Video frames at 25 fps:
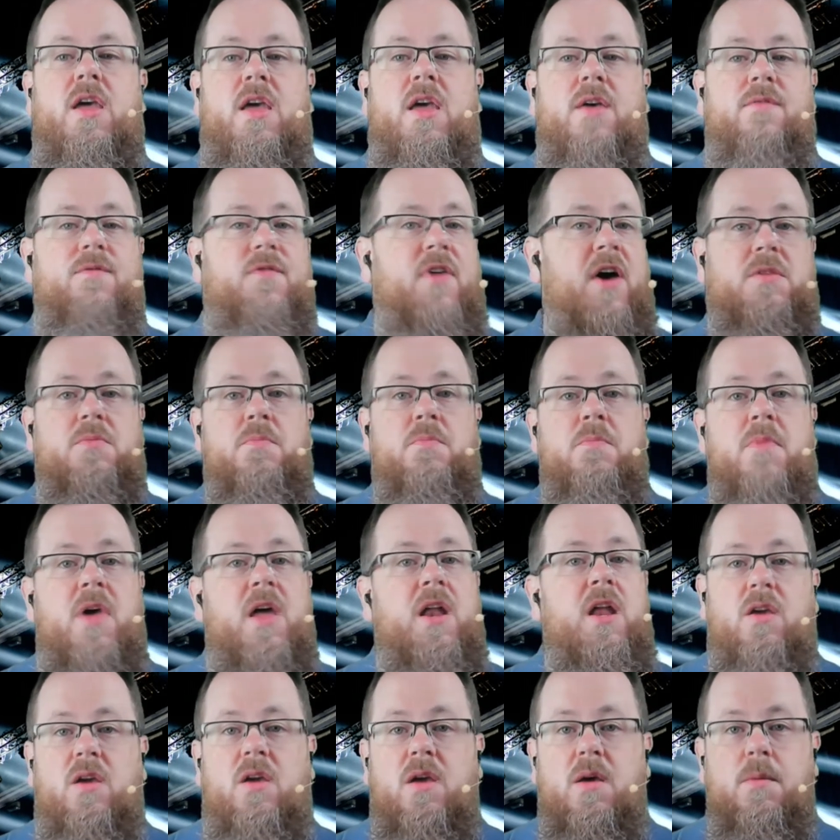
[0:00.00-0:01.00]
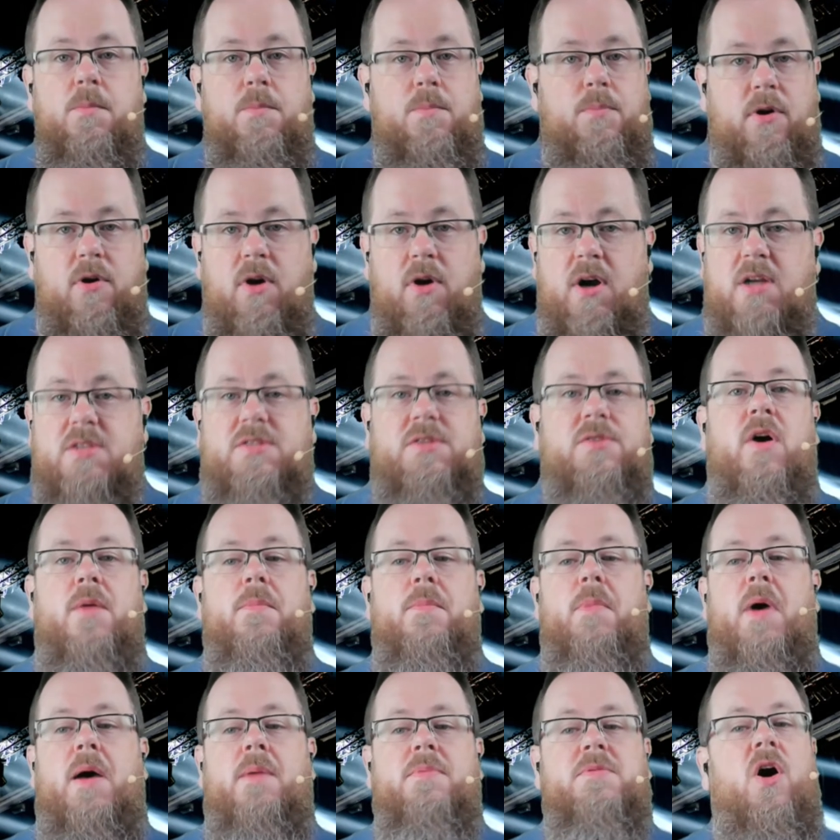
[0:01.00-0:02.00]
In fact, many progressive
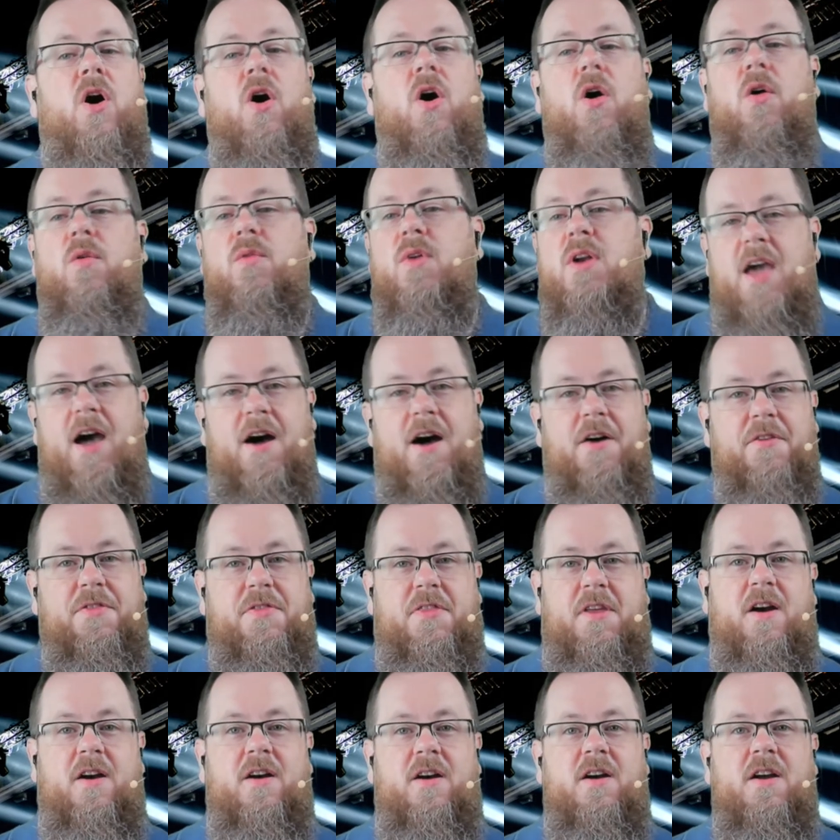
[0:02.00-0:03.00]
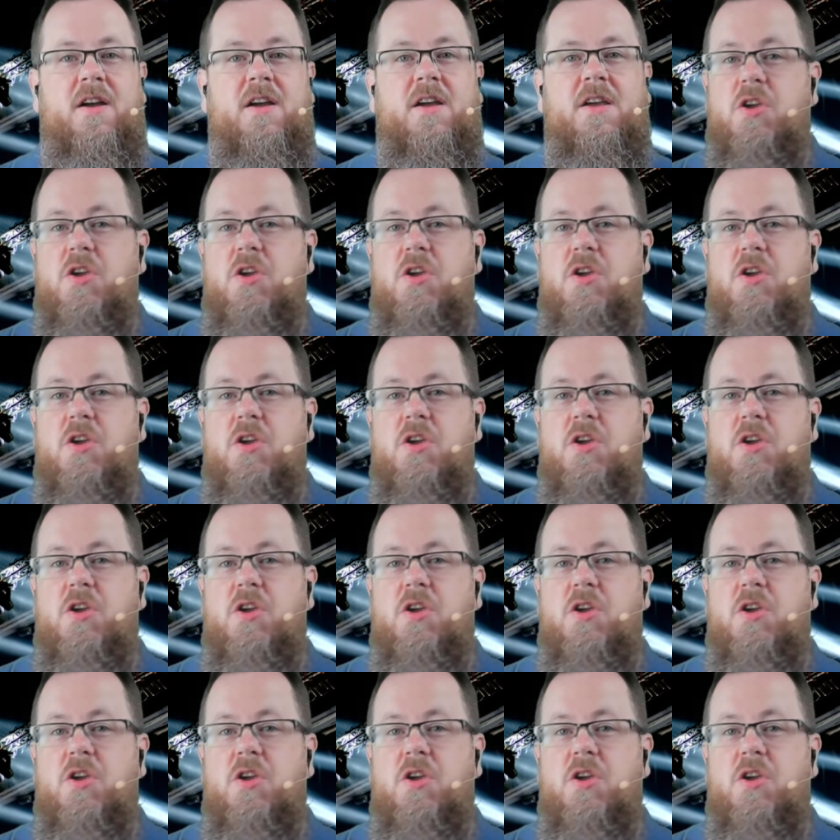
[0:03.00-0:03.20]
web apps already out there,